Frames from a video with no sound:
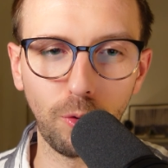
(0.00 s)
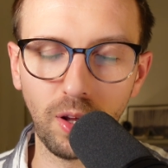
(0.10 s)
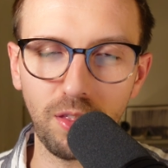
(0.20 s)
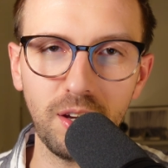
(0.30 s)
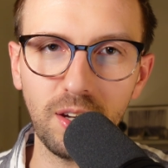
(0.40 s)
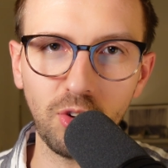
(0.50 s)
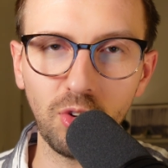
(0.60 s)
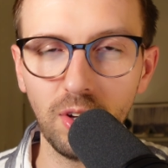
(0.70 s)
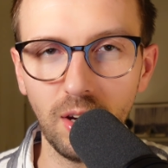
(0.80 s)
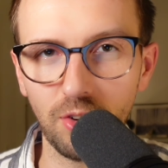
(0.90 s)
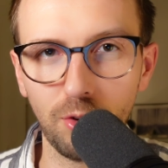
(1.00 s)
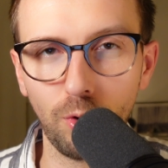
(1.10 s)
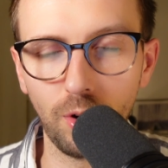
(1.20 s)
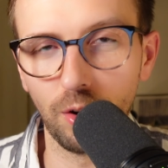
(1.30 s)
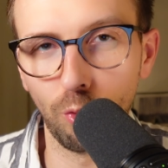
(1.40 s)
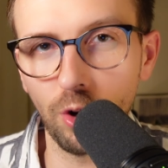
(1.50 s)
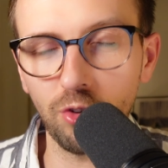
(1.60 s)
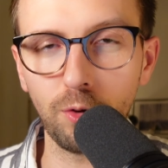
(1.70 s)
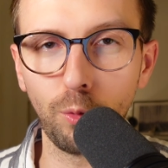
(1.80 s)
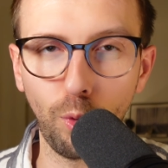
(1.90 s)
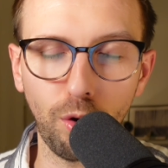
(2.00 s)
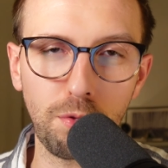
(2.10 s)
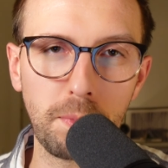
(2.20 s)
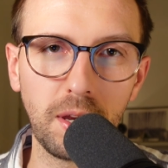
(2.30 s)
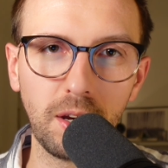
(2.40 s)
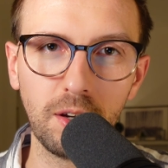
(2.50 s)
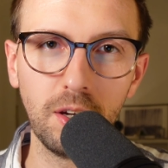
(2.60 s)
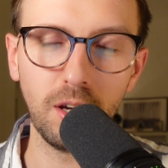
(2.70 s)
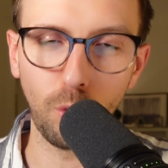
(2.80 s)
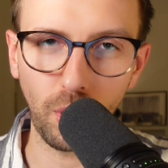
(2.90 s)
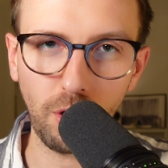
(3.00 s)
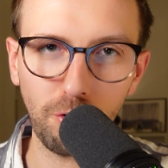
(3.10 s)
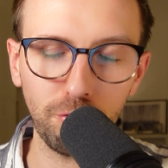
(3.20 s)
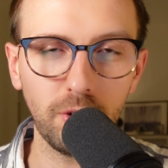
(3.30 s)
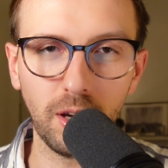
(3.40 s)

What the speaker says: I think it's a risk worth being aware of,